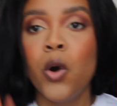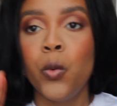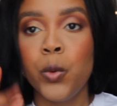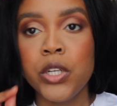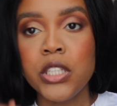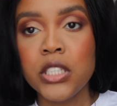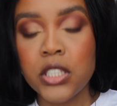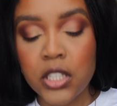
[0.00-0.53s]

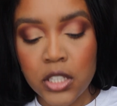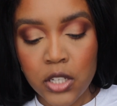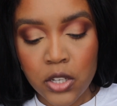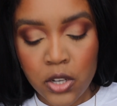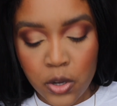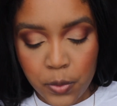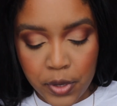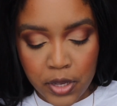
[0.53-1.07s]
We're just gonna
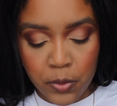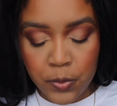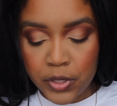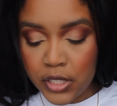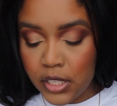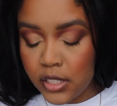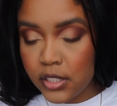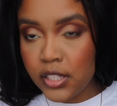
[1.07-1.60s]
go in with
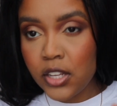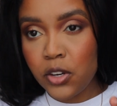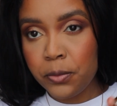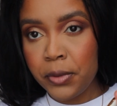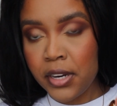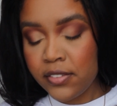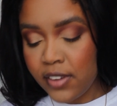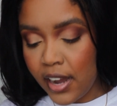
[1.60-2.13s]
a little
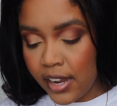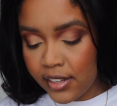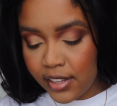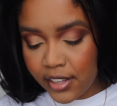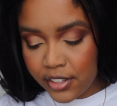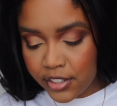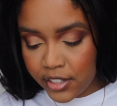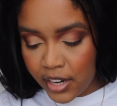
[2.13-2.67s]
bit of
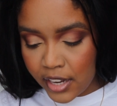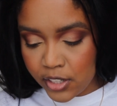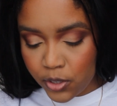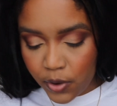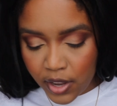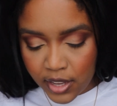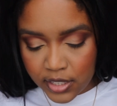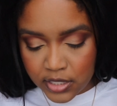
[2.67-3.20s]
highlighter. I
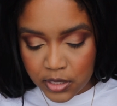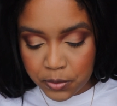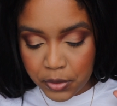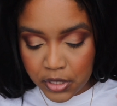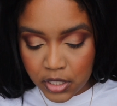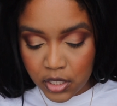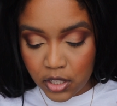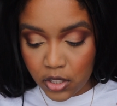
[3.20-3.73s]
know it's
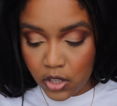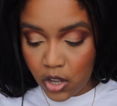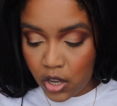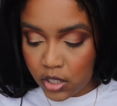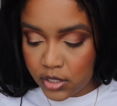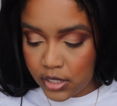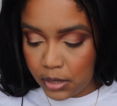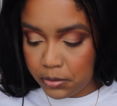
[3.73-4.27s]
been a
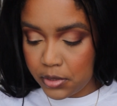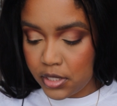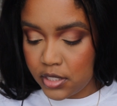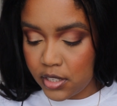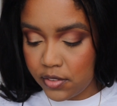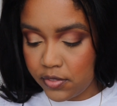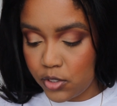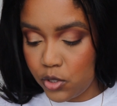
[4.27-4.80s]
long time since
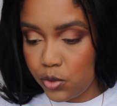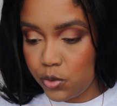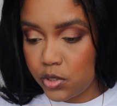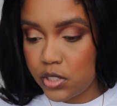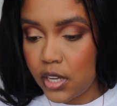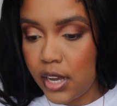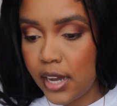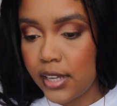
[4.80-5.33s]
I've used
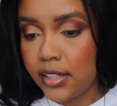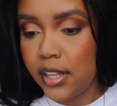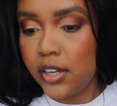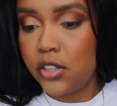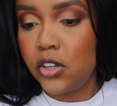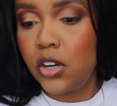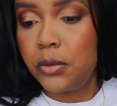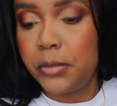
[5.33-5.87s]

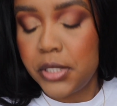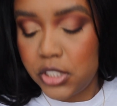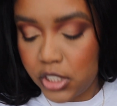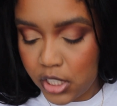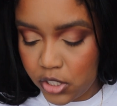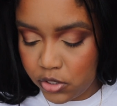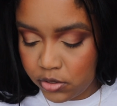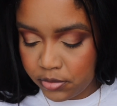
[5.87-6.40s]
highlighter on my
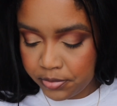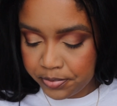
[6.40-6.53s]
channel.